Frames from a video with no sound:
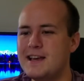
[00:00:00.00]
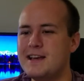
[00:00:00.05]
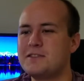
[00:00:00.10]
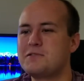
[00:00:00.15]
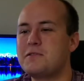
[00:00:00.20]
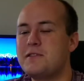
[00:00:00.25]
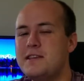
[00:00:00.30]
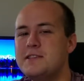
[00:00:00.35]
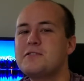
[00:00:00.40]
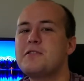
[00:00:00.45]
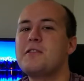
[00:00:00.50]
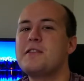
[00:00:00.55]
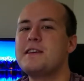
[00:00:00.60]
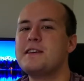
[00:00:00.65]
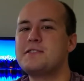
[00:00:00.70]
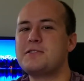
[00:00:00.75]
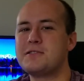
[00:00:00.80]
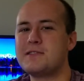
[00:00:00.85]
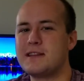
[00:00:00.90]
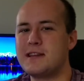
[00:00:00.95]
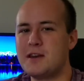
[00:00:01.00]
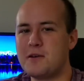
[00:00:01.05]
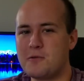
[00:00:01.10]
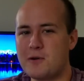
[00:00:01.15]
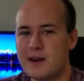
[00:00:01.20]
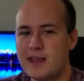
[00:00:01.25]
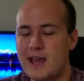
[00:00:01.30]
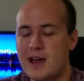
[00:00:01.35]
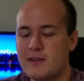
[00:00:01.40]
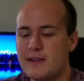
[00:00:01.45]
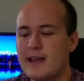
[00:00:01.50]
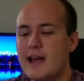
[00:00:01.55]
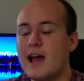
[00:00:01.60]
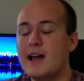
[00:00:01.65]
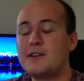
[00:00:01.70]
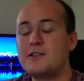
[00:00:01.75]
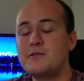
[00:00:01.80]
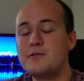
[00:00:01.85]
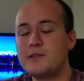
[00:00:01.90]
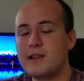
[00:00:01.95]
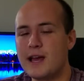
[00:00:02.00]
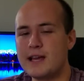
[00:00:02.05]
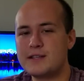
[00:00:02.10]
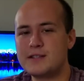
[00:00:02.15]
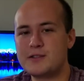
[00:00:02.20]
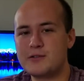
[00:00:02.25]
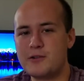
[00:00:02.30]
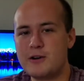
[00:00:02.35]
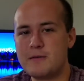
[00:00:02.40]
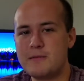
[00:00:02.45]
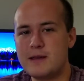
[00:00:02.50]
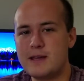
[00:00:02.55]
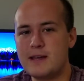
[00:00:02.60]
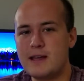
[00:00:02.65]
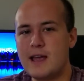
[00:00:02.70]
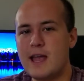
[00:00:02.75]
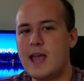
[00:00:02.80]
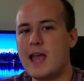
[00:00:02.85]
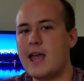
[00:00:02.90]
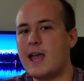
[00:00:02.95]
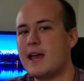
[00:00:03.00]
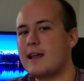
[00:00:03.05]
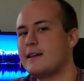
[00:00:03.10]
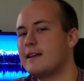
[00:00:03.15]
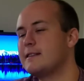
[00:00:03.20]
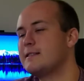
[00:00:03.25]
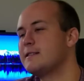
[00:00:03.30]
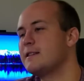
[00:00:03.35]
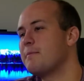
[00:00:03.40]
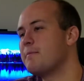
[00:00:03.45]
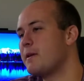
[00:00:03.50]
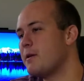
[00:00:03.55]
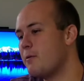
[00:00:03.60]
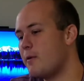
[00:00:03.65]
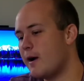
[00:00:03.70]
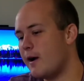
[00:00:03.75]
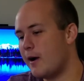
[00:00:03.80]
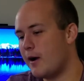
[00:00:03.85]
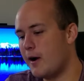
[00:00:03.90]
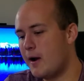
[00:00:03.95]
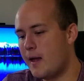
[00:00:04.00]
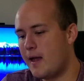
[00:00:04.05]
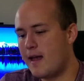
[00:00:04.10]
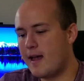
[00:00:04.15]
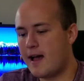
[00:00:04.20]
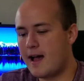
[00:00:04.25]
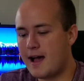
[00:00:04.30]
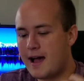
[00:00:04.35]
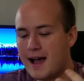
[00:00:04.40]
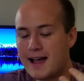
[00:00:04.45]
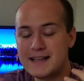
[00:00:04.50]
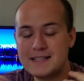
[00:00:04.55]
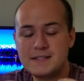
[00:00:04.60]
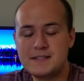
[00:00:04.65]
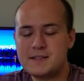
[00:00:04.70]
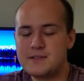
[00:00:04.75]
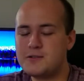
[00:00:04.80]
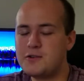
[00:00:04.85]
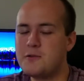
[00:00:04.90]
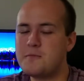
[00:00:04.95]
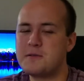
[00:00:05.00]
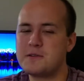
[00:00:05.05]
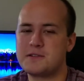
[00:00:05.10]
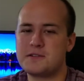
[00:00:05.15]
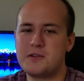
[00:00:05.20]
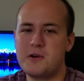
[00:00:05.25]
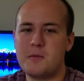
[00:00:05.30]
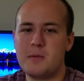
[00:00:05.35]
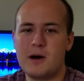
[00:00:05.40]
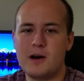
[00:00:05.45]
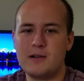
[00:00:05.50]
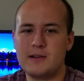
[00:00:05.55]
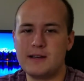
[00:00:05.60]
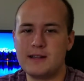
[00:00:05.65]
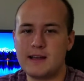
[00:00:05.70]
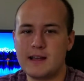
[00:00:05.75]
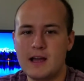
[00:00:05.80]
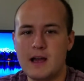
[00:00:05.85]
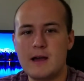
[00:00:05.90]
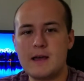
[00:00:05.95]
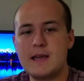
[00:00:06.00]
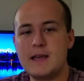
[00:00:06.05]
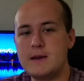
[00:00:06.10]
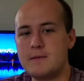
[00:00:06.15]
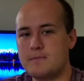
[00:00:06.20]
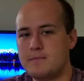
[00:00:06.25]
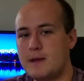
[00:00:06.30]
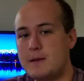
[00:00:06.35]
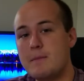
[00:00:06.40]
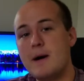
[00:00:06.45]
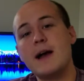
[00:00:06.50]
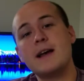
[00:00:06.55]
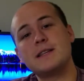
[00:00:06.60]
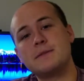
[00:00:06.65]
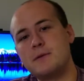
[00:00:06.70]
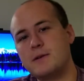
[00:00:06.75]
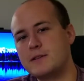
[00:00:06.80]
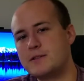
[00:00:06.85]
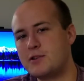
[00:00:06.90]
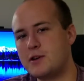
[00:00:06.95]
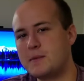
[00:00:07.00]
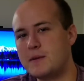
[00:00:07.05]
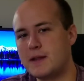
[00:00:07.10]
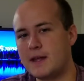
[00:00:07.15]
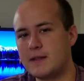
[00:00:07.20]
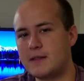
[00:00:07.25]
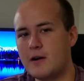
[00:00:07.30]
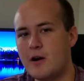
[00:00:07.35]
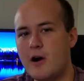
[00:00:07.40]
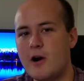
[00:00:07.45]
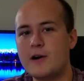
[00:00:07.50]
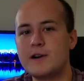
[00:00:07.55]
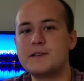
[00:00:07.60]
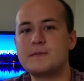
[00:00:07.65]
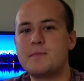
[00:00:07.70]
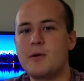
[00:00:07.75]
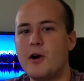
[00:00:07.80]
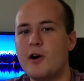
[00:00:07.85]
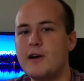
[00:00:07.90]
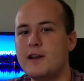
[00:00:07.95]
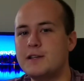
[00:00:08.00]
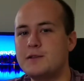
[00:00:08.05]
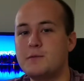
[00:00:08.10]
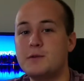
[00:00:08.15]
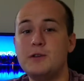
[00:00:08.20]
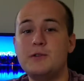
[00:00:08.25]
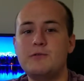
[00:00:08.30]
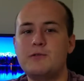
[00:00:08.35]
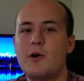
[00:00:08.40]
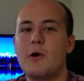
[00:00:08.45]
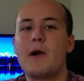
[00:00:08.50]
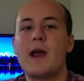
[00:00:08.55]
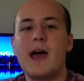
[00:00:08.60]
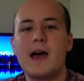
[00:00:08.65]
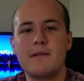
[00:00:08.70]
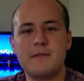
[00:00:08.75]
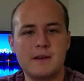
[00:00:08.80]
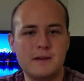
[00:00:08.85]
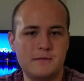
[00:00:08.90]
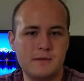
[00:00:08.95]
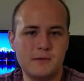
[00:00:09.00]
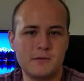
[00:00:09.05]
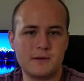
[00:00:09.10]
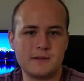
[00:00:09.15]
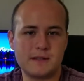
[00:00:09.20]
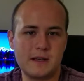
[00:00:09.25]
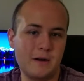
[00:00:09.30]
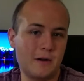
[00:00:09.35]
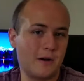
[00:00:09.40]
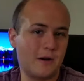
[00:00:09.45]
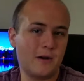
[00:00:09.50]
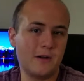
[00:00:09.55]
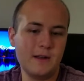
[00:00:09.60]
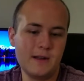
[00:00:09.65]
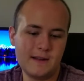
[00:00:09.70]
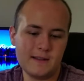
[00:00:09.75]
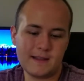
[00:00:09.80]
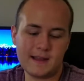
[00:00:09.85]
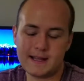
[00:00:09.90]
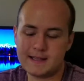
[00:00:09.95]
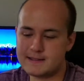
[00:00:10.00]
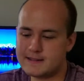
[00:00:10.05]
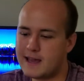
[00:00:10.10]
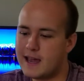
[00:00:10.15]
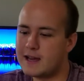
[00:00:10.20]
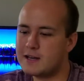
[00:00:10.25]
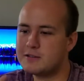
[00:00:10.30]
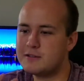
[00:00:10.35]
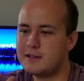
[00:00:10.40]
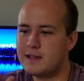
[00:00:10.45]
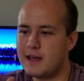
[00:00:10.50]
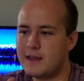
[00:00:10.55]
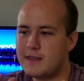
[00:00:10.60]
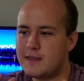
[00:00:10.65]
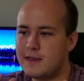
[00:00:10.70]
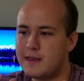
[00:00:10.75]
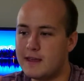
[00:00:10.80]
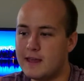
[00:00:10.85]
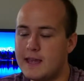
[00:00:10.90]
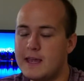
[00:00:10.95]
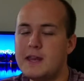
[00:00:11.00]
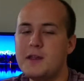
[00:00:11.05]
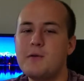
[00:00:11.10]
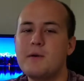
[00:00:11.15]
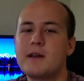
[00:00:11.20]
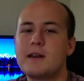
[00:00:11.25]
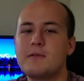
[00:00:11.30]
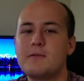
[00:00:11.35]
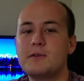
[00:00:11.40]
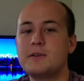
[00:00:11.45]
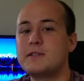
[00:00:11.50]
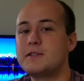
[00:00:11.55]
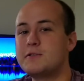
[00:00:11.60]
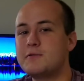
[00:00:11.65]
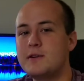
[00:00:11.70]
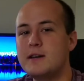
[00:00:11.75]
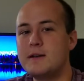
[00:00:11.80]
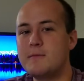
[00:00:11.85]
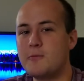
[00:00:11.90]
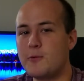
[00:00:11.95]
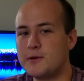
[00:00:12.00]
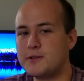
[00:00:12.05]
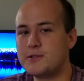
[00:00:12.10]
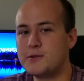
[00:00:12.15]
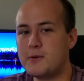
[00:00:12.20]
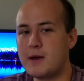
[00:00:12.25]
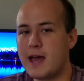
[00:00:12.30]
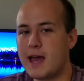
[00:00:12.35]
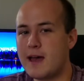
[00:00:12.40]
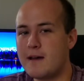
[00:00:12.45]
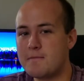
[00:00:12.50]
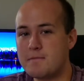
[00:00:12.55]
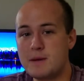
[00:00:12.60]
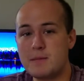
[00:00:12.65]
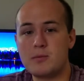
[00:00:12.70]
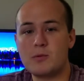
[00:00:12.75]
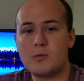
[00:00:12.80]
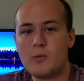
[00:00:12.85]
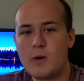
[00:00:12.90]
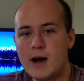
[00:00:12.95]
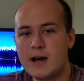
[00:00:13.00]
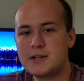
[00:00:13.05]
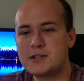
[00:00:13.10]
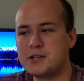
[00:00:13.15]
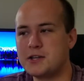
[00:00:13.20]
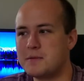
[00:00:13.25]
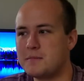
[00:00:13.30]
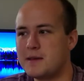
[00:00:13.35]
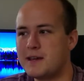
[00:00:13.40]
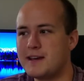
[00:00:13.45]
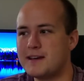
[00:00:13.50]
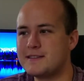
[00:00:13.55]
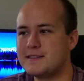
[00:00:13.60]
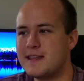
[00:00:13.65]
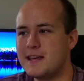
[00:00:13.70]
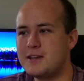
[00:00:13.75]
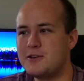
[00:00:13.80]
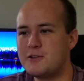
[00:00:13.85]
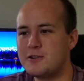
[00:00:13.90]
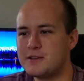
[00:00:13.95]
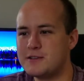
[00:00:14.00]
So these are all the issues I need to work out. I do like streaming, and it's something where it's super snowbally. in my experience streaming, like the hardest part is when you don't have any viewers at all. Like it's actually, I think anyone can really stream once you have people watching, because then